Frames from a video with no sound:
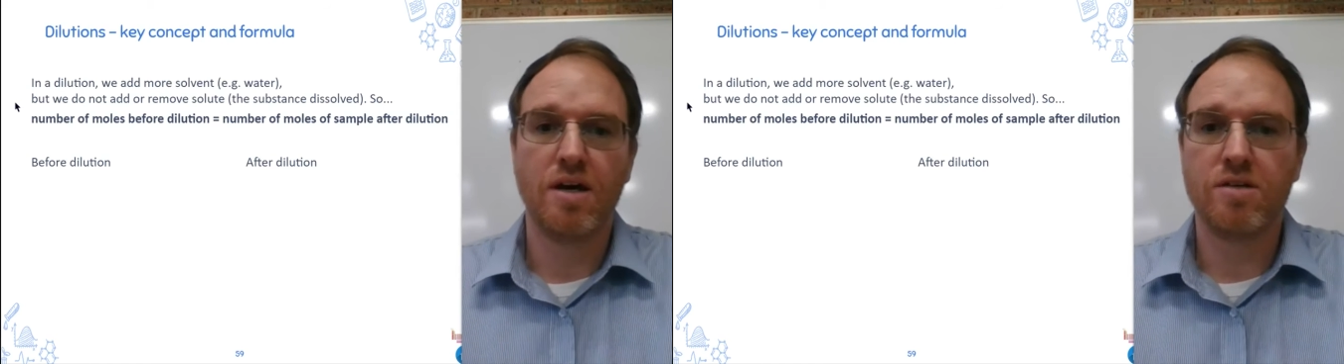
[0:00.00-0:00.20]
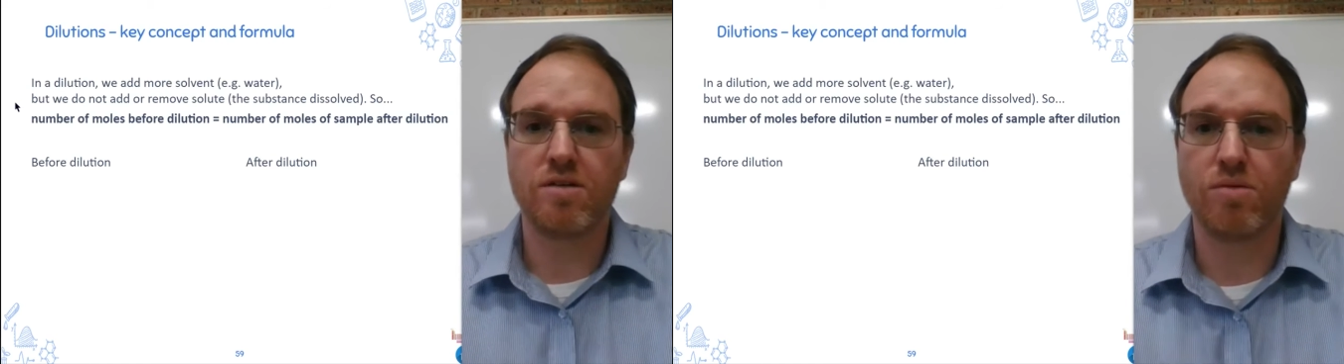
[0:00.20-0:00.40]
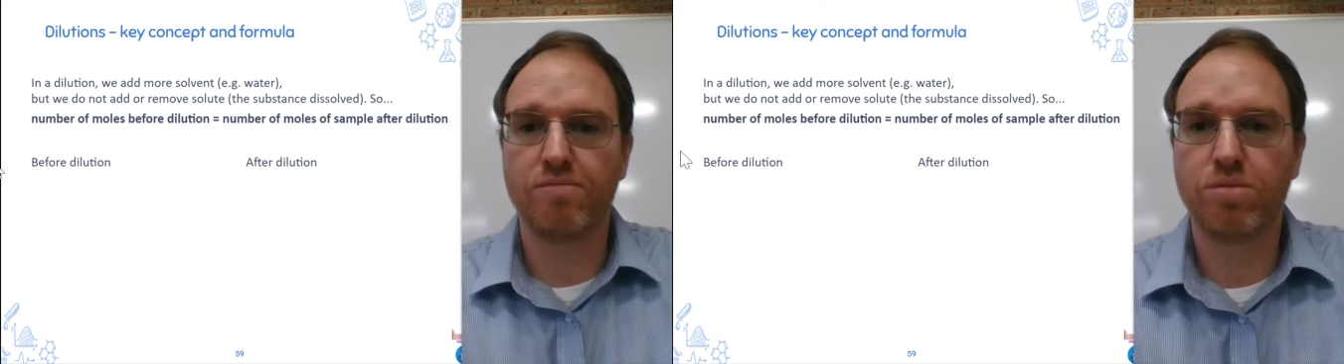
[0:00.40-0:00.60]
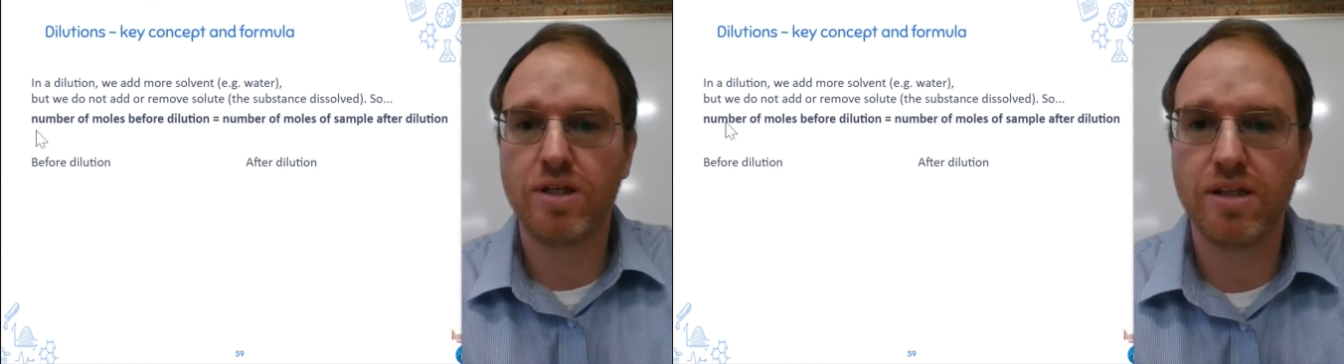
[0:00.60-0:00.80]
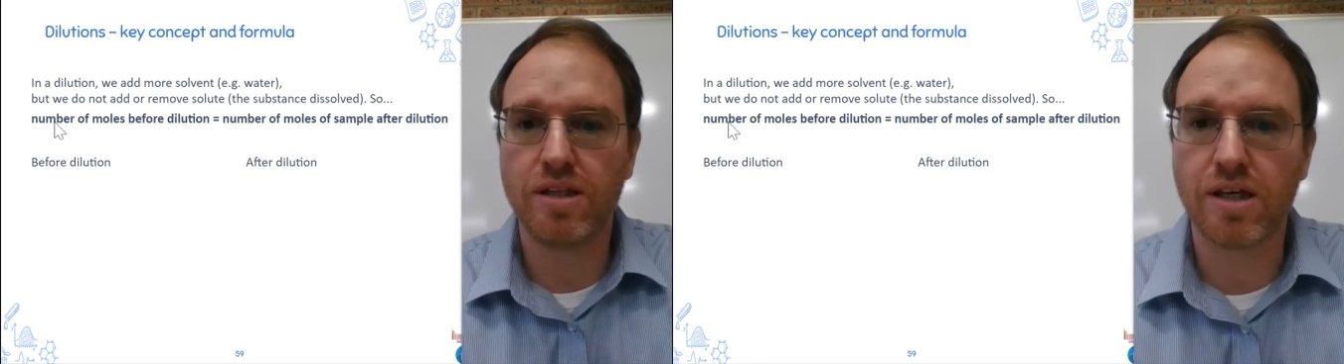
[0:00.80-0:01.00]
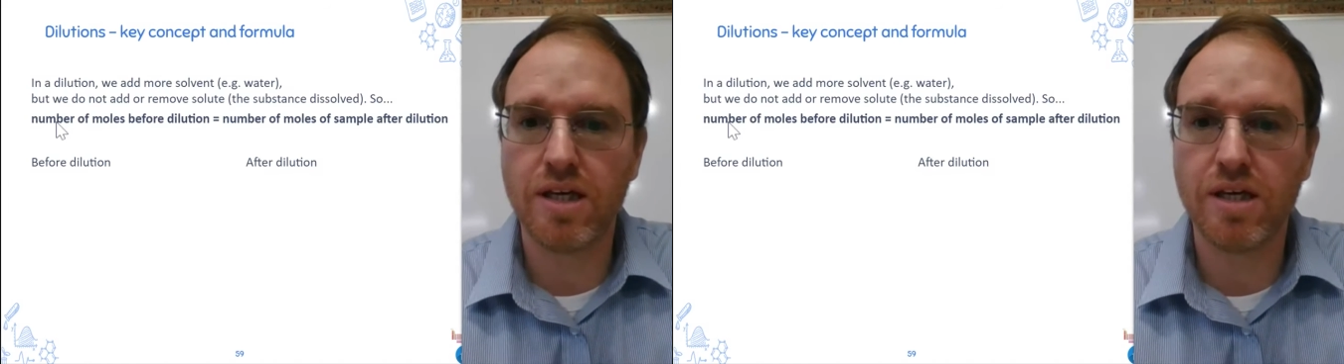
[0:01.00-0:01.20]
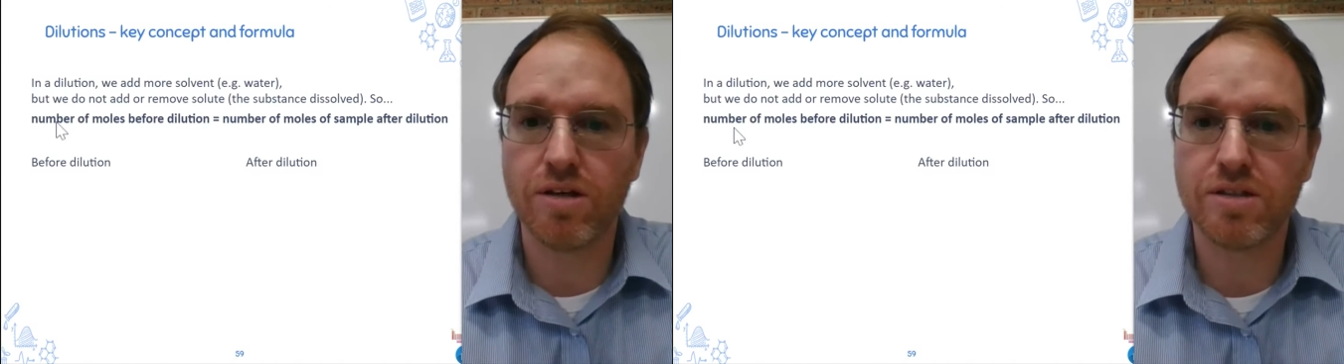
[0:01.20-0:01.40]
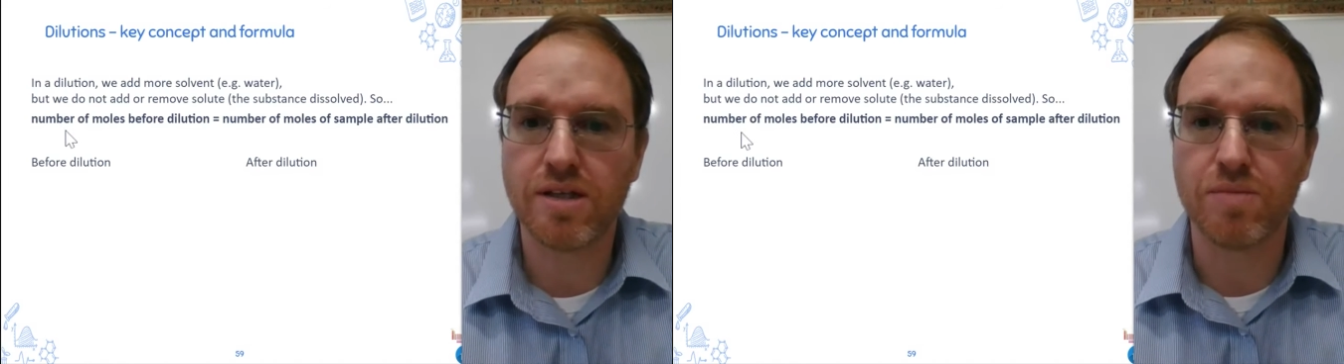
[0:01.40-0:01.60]
So I put here the key
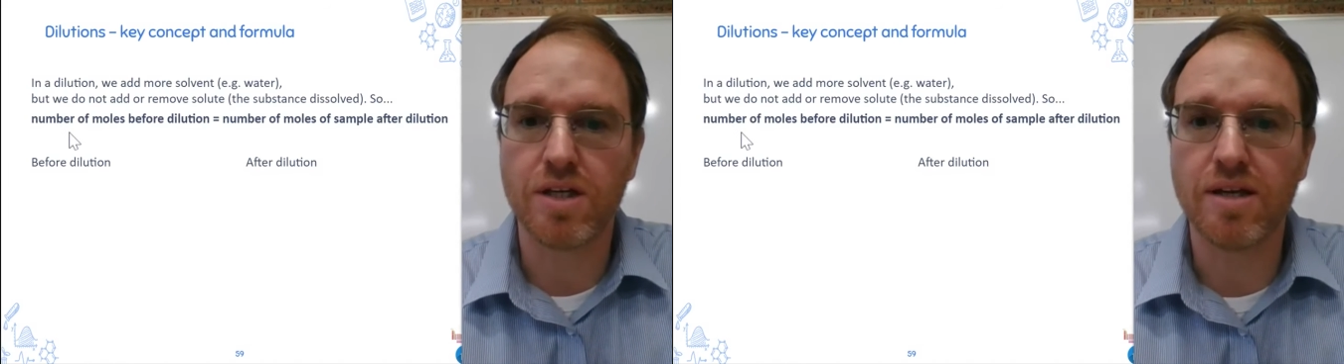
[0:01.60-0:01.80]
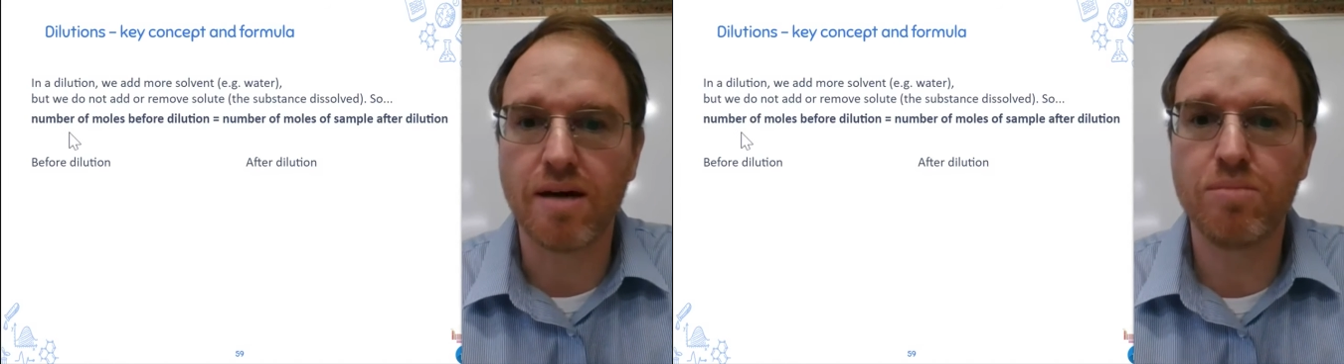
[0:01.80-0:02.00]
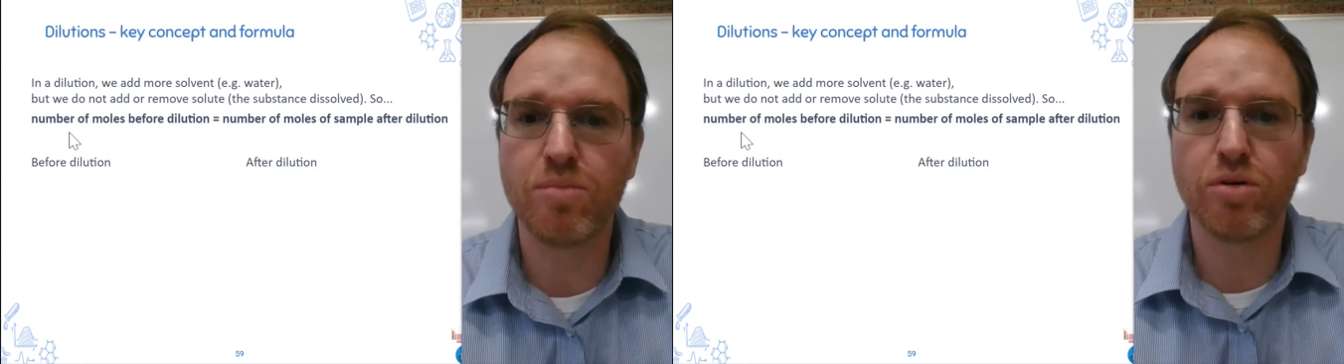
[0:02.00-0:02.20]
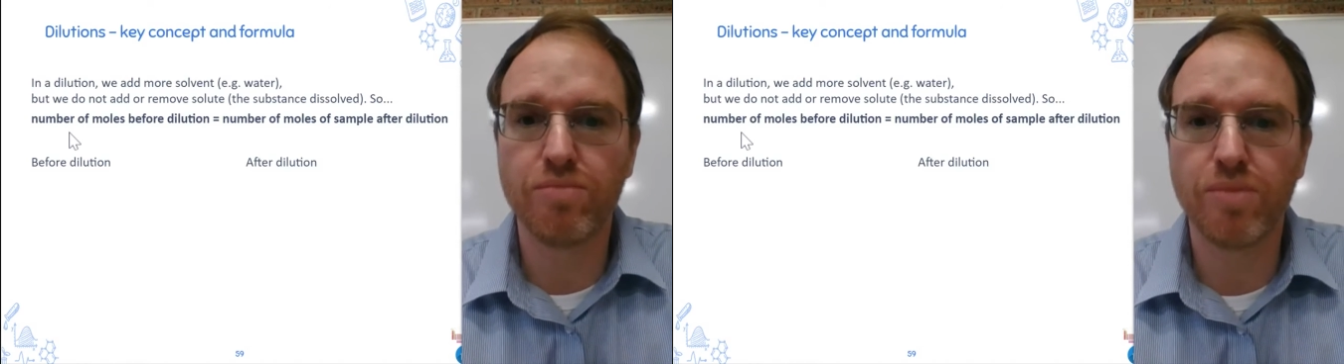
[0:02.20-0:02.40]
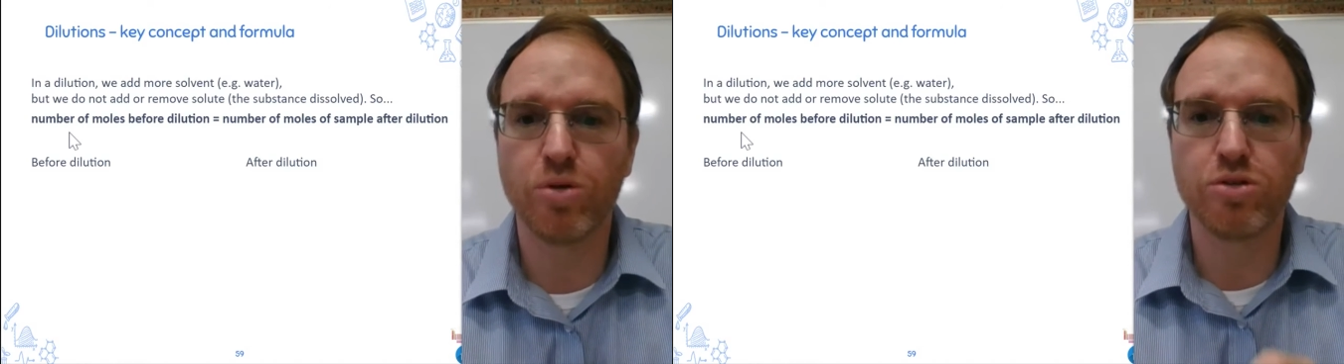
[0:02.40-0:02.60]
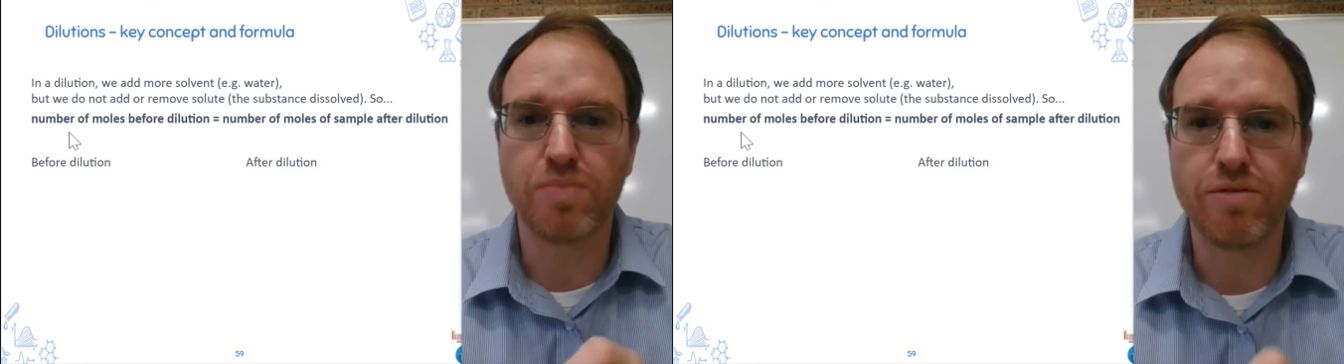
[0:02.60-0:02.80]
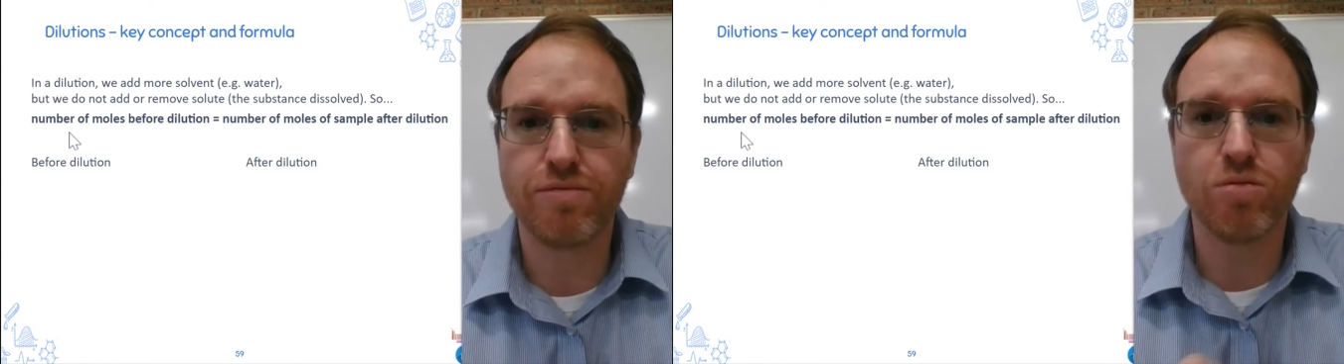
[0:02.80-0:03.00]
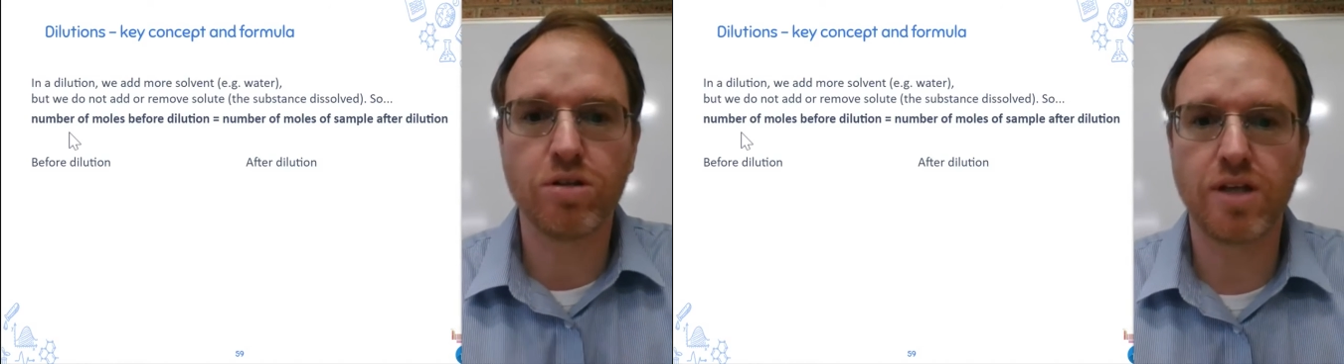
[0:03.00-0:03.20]
concept, the number of moles
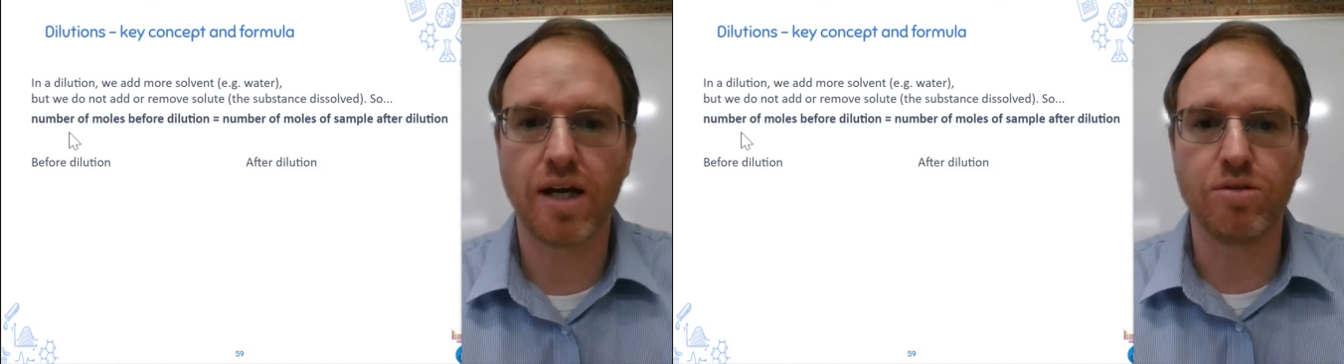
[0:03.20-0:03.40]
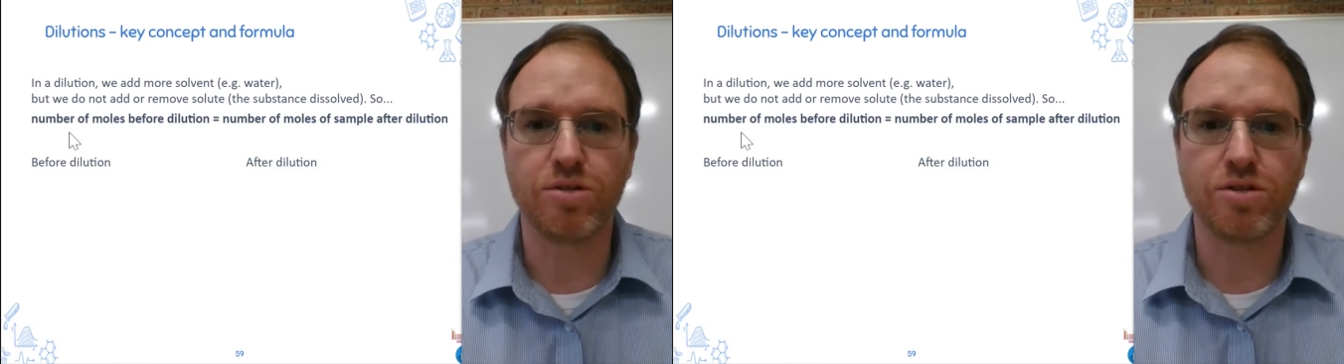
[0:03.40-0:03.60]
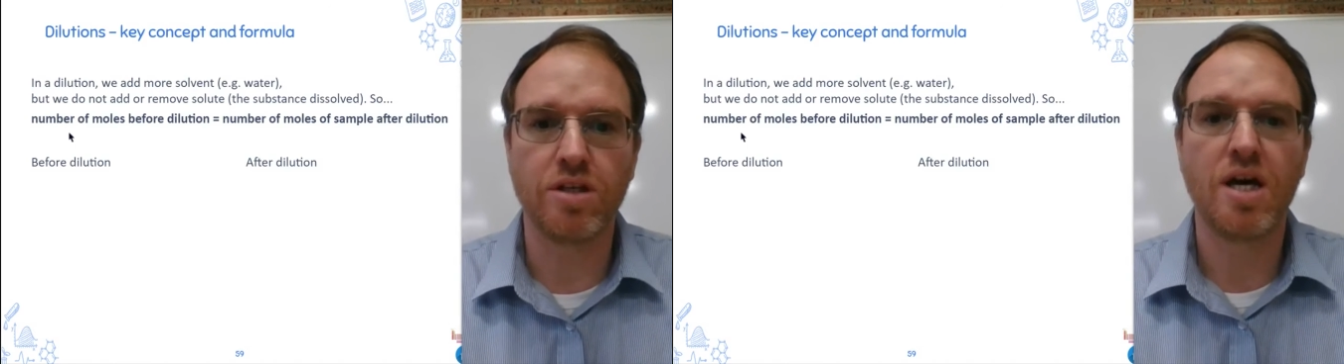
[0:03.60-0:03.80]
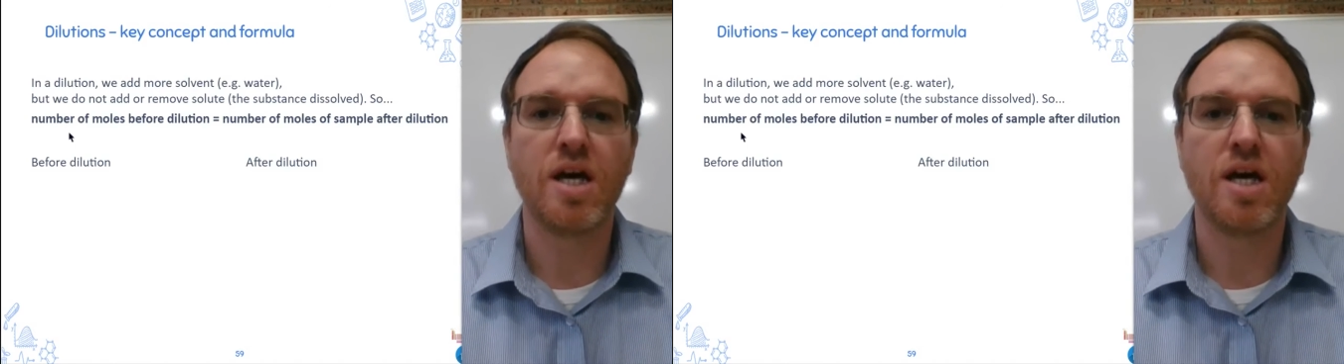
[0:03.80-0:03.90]
before dilution